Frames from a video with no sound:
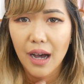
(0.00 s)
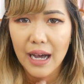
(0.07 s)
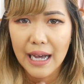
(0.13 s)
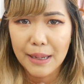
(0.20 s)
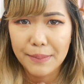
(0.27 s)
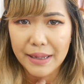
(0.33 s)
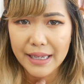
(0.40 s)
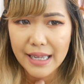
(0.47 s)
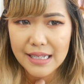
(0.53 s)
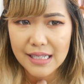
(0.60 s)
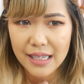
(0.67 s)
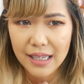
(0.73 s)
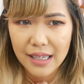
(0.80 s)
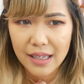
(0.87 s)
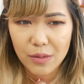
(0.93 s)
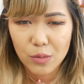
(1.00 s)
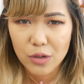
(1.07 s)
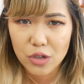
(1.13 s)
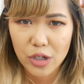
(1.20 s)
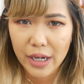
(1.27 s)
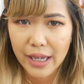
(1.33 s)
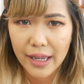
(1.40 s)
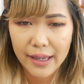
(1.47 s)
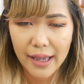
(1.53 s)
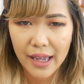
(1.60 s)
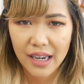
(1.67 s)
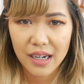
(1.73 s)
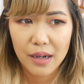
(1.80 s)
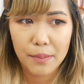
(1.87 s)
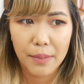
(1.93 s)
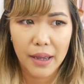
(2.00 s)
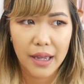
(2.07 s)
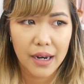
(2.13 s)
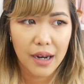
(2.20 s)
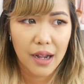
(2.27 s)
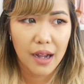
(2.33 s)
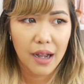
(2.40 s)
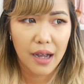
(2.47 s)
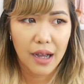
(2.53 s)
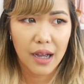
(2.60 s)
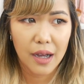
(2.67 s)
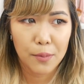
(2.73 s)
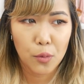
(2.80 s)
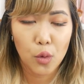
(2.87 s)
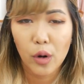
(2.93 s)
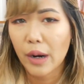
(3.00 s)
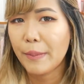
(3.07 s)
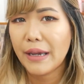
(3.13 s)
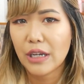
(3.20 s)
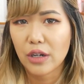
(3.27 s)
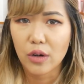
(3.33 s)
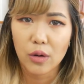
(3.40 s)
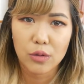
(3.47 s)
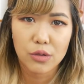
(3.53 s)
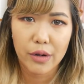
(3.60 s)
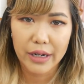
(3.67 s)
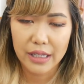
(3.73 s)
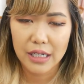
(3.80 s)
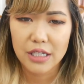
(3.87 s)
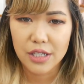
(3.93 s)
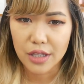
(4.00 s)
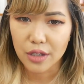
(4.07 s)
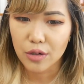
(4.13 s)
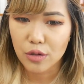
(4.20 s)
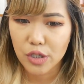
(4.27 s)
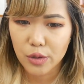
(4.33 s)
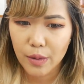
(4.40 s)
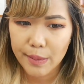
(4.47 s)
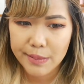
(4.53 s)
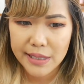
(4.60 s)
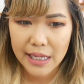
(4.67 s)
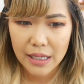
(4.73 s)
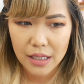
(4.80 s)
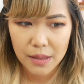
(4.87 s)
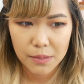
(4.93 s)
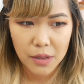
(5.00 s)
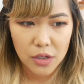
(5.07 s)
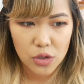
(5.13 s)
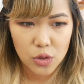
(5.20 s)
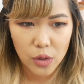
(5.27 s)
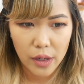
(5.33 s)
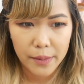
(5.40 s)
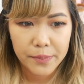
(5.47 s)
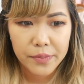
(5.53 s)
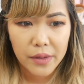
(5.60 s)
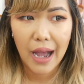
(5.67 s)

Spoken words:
I guess I will try again, but or I might go directly to the Gucci website. I'm not sure.